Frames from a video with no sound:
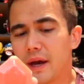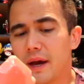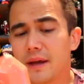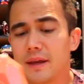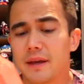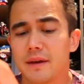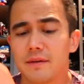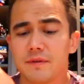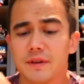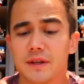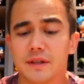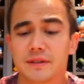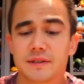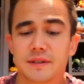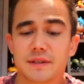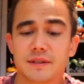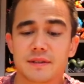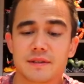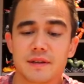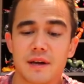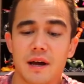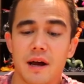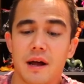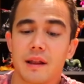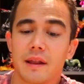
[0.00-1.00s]
I give this a
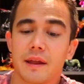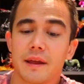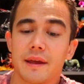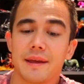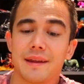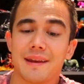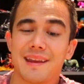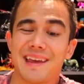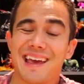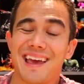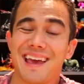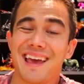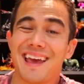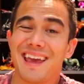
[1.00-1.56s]
solid